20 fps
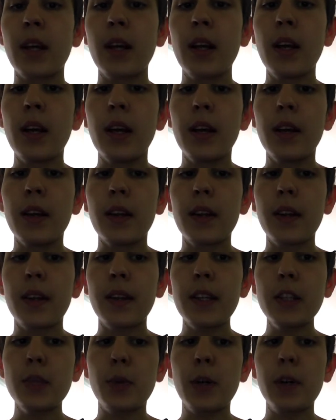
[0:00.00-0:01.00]
This
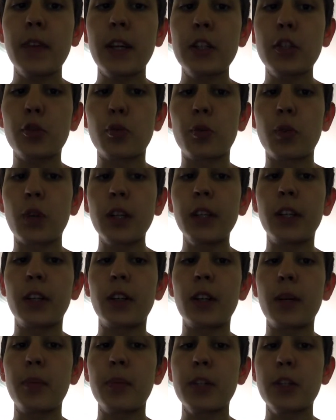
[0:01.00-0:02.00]
prevents runner-up
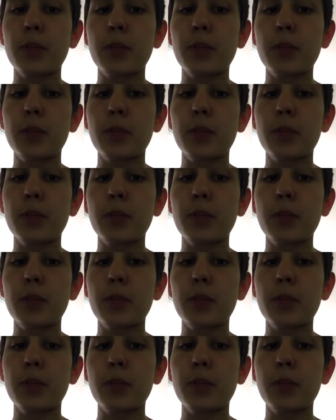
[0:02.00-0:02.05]
sperm